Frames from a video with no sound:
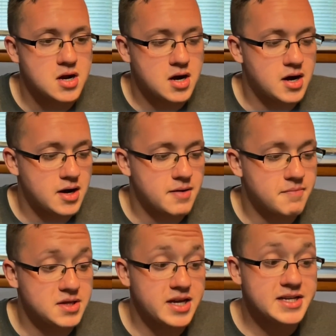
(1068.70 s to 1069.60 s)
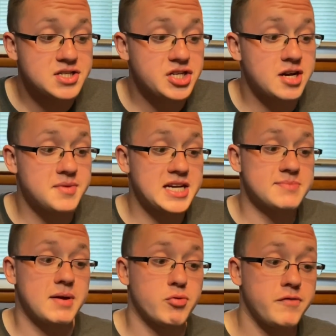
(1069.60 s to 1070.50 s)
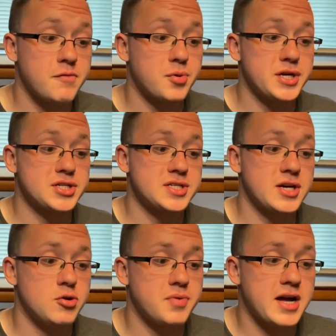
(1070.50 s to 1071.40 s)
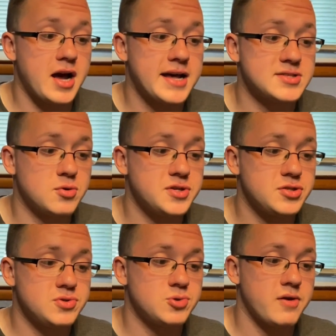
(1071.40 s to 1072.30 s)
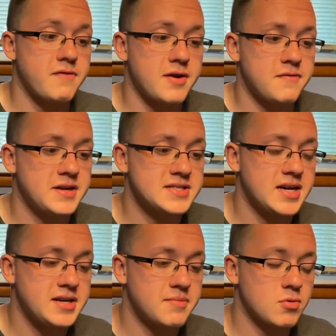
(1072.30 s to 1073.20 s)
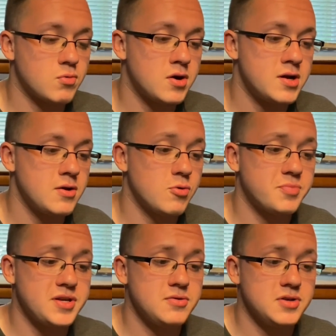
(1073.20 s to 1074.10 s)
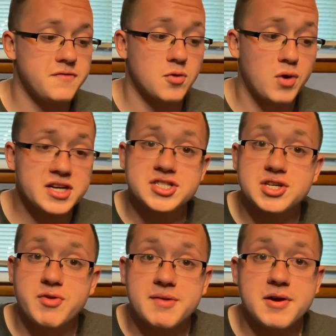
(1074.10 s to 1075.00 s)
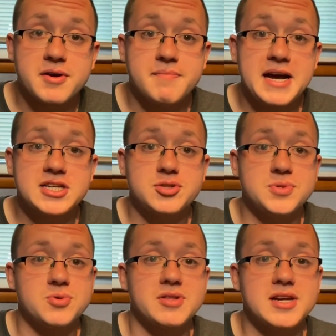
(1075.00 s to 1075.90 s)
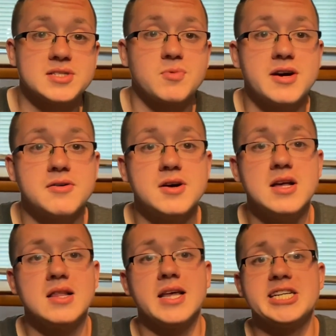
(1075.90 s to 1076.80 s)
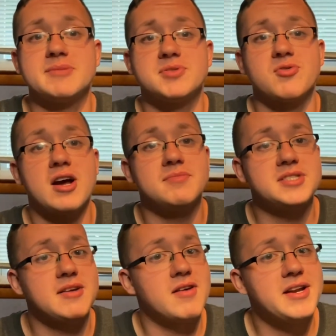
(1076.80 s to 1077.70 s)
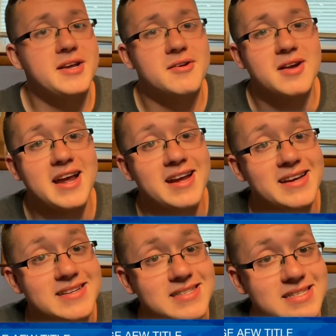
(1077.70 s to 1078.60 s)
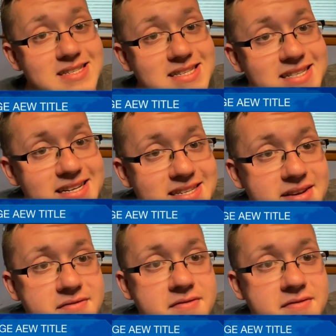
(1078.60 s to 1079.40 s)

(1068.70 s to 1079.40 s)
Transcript: But ladies and gentlemen, that's my preview and predictions. I hope, as always, you enjoy Fyter Fest night number 1. Hope if you're watching the Great American Bash, you enjoy that as well. Like, subscribe, stay right here, and stay safe.